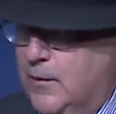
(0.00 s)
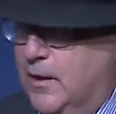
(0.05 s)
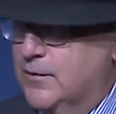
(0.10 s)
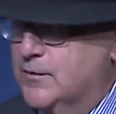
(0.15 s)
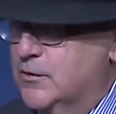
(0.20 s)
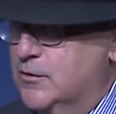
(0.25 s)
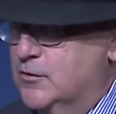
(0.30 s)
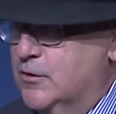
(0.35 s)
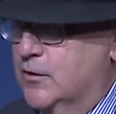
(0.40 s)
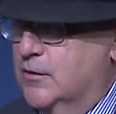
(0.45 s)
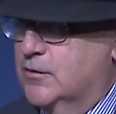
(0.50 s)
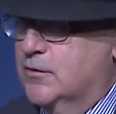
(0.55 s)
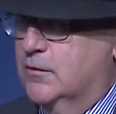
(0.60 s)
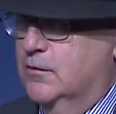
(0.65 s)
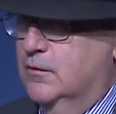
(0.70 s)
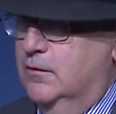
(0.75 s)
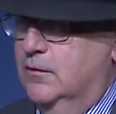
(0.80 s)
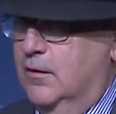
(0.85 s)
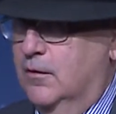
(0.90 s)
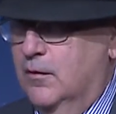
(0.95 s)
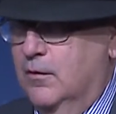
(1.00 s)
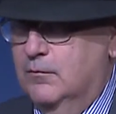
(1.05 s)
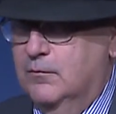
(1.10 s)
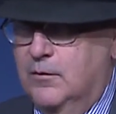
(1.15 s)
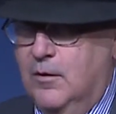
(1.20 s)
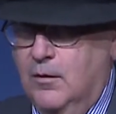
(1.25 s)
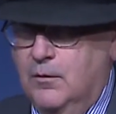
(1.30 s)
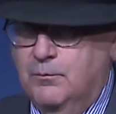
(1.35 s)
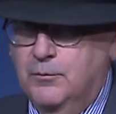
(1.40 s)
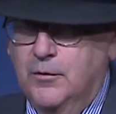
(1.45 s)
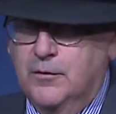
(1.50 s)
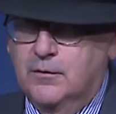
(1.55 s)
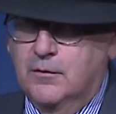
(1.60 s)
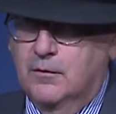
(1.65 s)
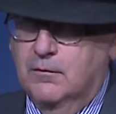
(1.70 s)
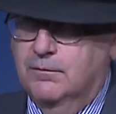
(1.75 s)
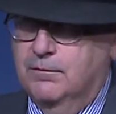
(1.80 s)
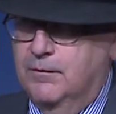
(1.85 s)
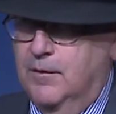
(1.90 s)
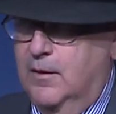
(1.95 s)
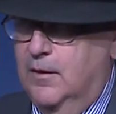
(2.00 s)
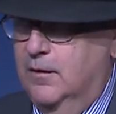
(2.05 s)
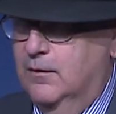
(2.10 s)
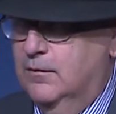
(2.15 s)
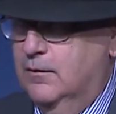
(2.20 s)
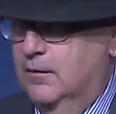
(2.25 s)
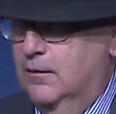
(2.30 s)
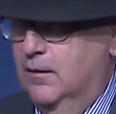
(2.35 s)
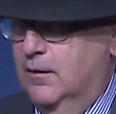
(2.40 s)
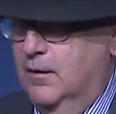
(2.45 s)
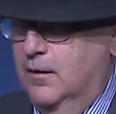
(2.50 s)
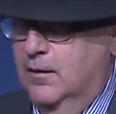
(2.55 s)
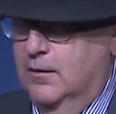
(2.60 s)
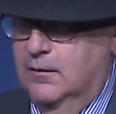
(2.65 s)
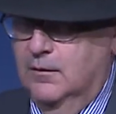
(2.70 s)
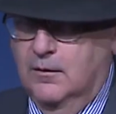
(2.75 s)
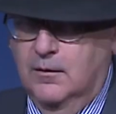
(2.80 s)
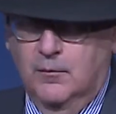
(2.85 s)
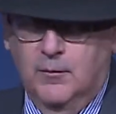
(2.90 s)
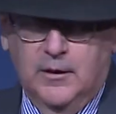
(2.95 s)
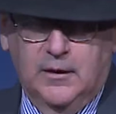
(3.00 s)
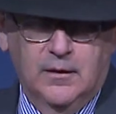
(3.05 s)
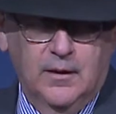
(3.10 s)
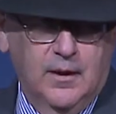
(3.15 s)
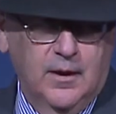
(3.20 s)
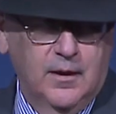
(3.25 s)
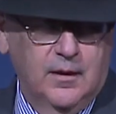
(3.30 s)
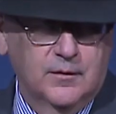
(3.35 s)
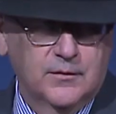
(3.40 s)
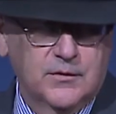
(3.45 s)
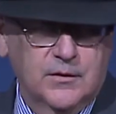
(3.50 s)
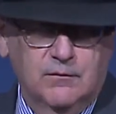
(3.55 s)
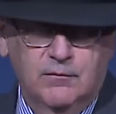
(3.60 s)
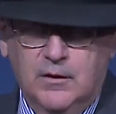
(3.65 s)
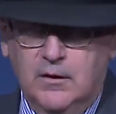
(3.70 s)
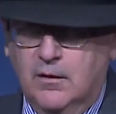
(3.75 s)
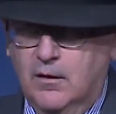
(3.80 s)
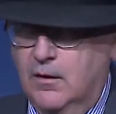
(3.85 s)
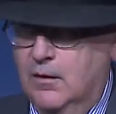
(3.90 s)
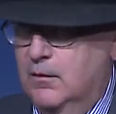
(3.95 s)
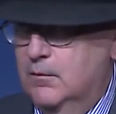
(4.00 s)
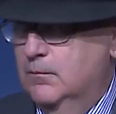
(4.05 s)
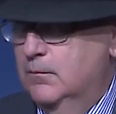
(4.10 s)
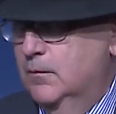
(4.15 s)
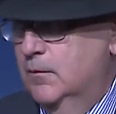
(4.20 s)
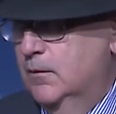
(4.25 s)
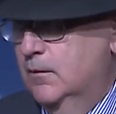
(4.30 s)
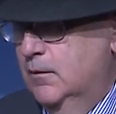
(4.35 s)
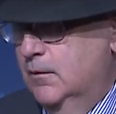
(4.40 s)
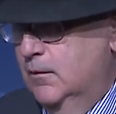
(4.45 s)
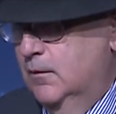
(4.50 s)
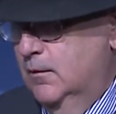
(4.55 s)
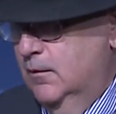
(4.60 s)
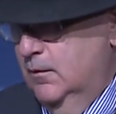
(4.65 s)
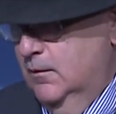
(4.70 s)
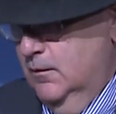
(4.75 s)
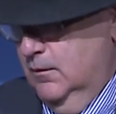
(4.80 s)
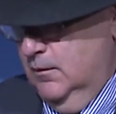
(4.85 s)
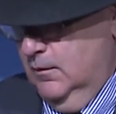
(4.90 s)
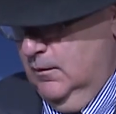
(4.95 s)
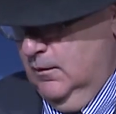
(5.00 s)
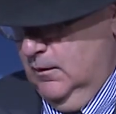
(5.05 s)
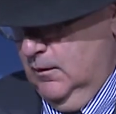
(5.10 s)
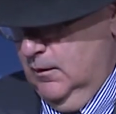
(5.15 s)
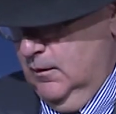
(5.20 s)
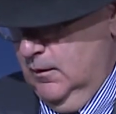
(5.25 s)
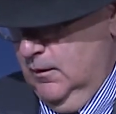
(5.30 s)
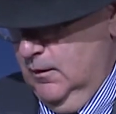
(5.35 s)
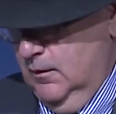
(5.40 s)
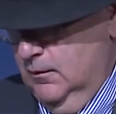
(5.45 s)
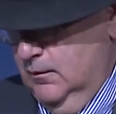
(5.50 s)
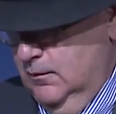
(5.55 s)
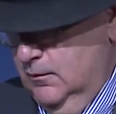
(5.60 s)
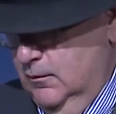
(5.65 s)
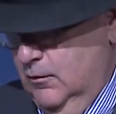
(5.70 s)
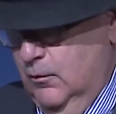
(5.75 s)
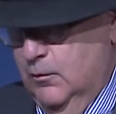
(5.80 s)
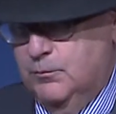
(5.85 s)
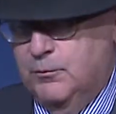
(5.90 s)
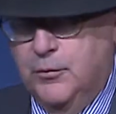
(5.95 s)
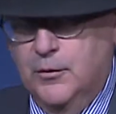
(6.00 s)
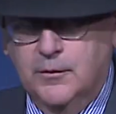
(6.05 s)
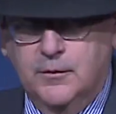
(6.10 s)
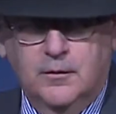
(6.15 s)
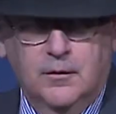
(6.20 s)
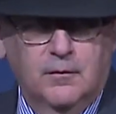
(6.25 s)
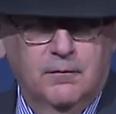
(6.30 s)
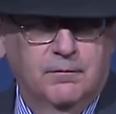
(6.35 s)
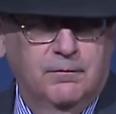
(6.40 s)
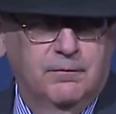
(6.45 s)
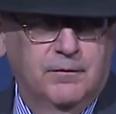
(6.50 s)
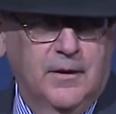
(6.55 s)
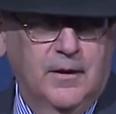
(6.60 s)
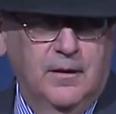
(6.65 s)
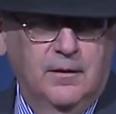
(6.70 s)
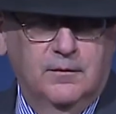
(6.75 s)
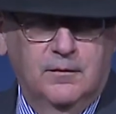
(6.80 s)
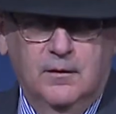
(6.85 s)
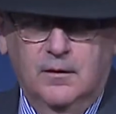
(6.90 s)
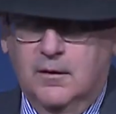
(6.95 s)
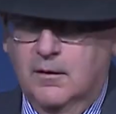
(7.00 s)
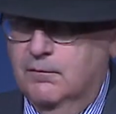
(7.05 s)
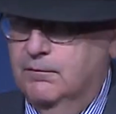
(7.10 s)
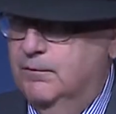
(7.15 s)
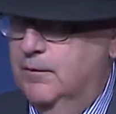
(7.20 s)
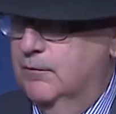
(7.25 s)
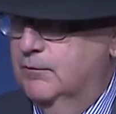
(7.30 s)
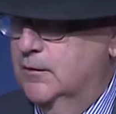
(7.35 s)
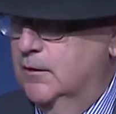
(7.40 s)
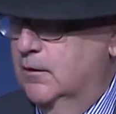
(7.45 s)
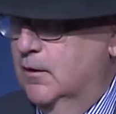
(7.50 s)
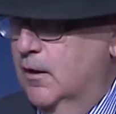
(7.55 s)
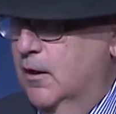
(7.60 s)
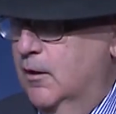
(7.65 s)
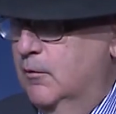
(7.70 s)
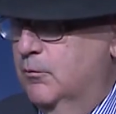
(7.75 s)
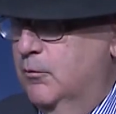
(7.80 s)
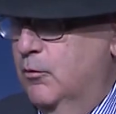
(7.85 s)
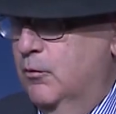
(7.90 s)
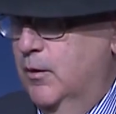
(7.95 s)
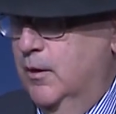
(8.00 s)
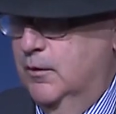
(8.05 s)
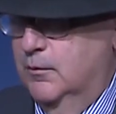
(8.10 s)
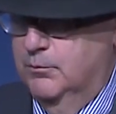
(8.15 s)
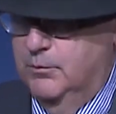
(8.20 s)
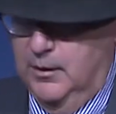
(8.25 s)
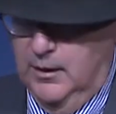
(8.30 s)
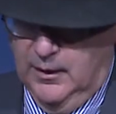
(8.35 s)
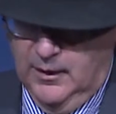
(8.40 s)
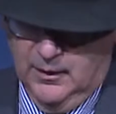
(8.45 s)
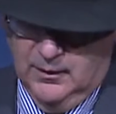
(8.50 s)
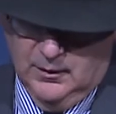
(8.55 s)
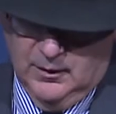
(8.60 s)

message is, don't put your faith in the mechanics of it all. And don't put your faith in a 59-point plan